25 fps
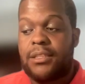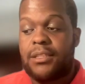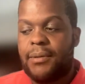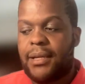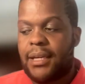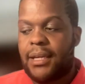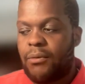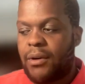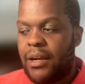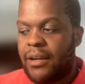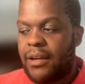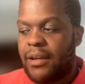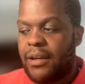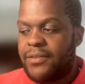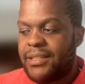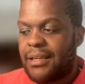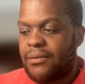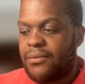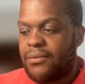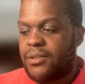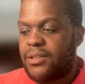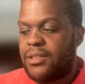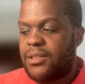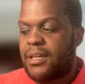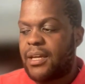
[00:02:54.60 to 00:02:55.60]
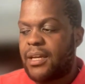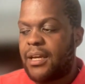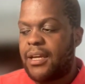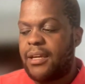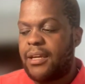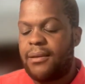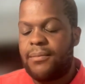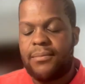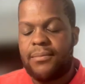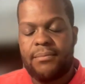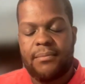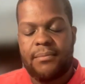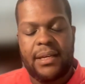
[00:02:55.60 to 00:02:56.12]
my wife's language.
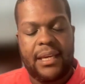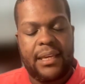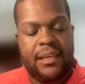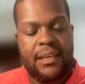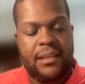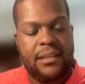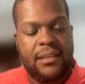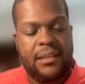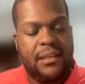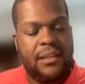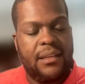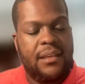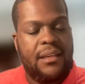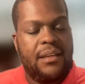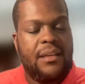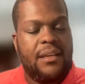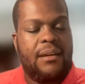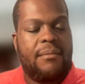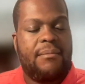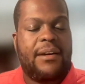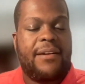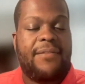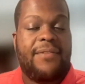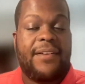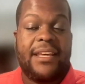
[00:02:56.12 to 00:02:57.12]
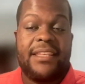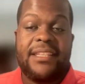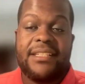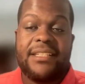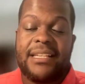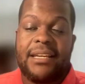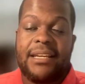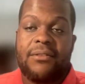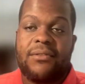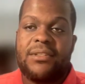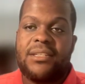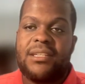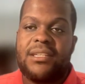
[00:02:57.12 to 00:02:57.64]
My father's
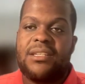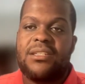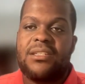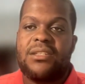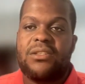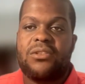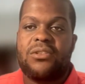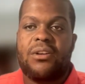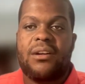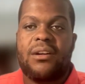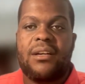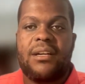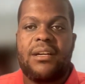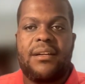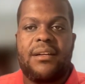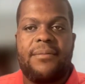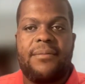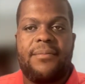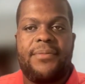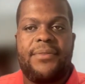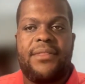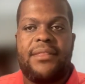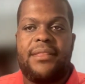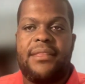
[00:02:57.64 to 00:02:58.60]
language is Xitsonga.